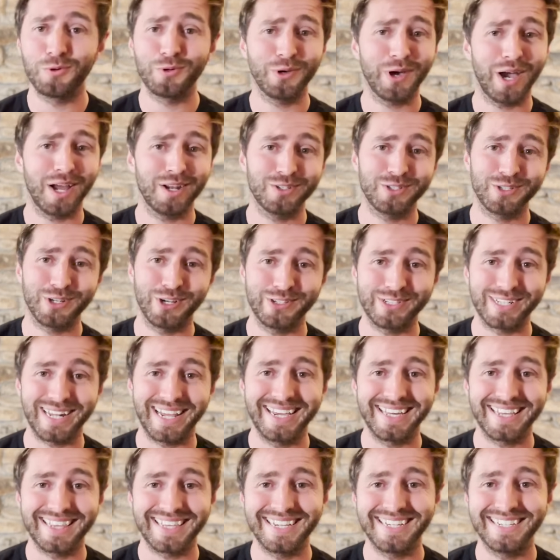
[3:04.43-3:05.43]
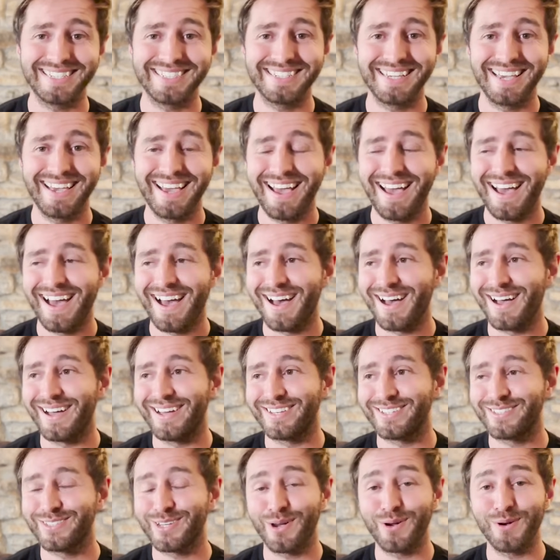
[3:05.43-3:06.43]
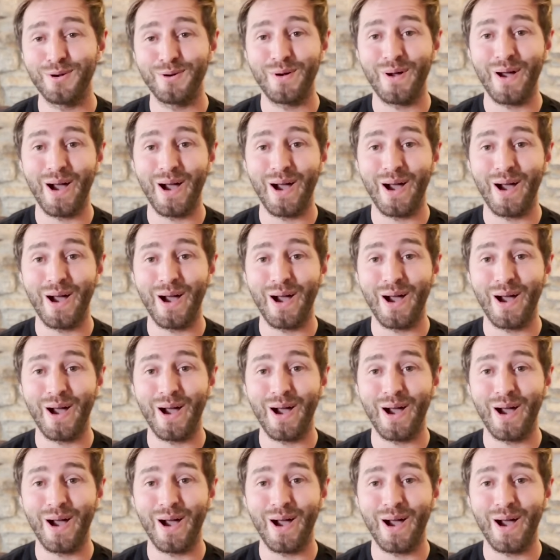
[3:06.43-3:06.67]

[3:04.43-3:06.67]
yarn shows like this? So